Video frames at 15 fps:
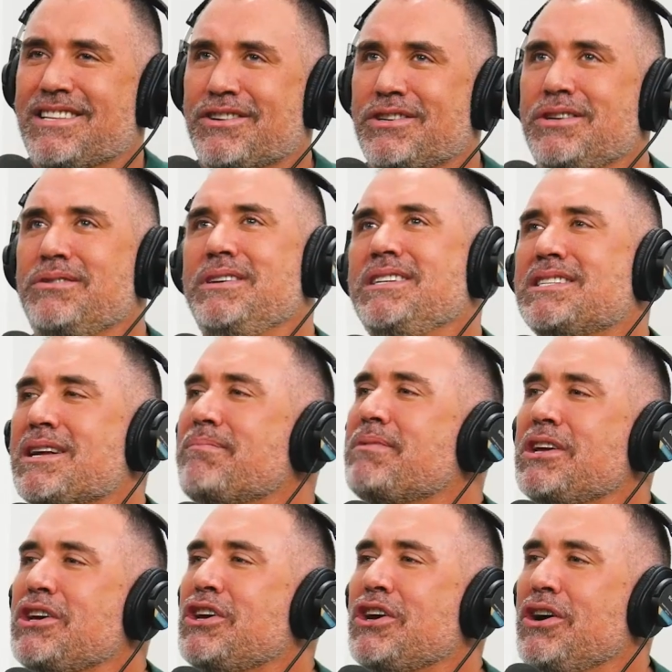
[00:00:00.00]
they're doing
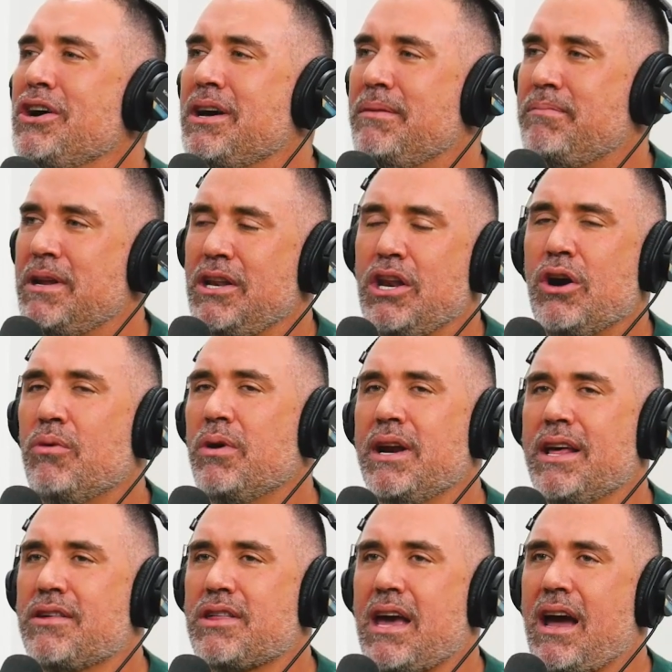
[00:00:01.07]
something good, but no one
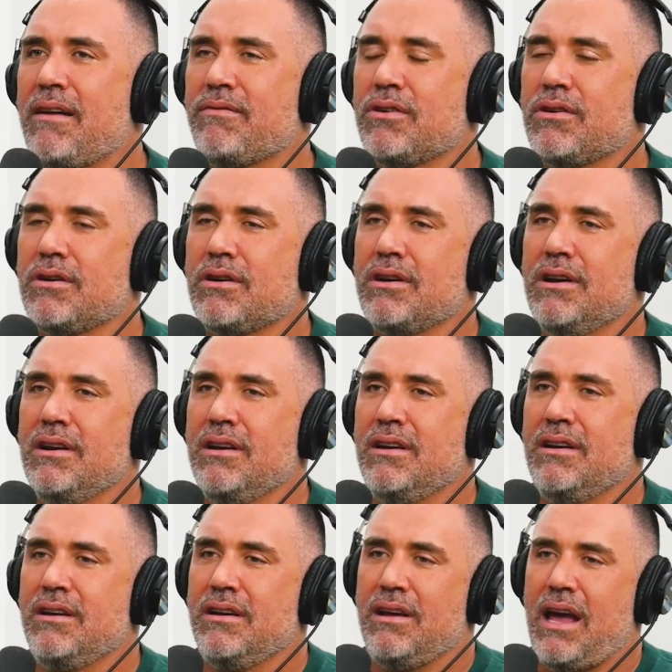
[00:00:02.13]
has ever
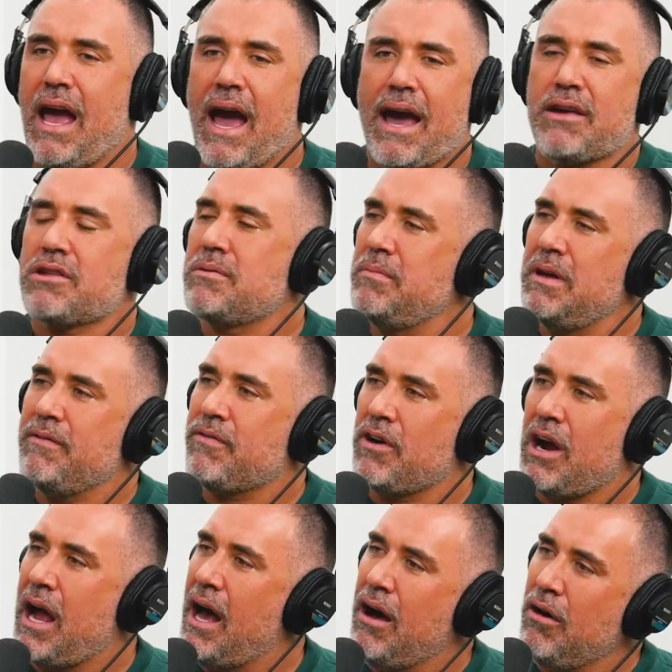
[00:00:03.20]
asked me for
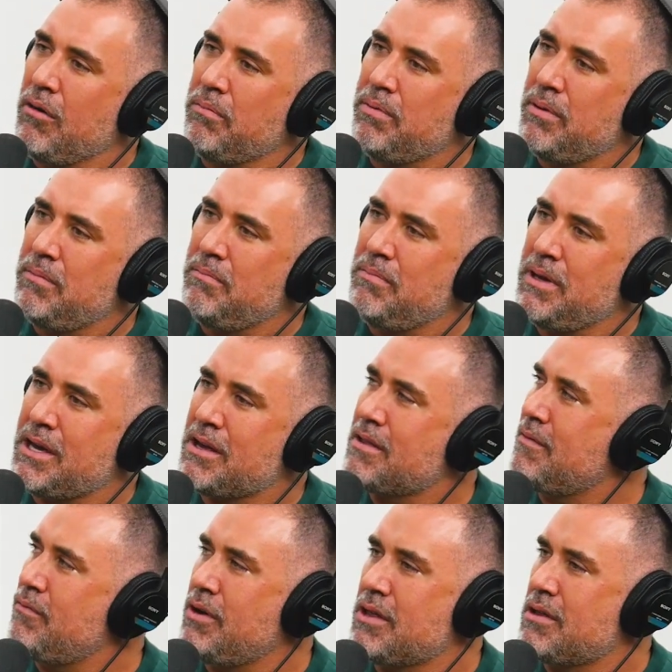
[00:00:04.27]
help because
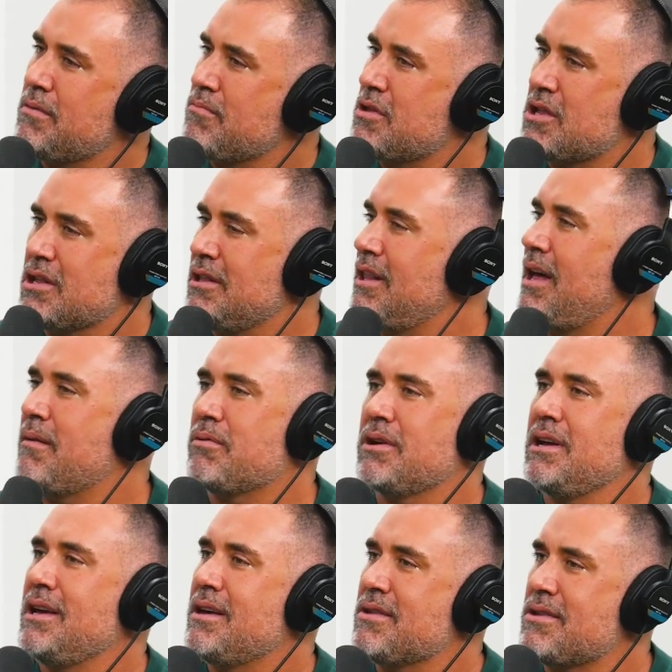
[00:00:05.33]
of what some
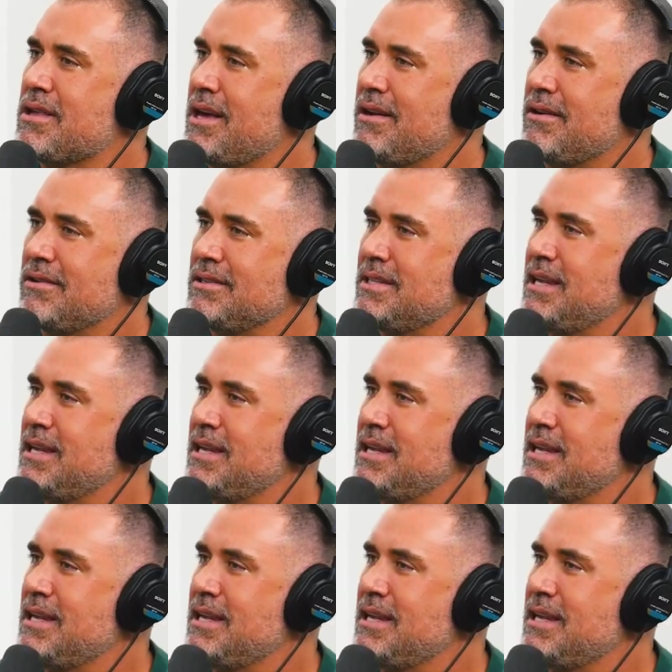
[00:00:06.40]
celebrity has said on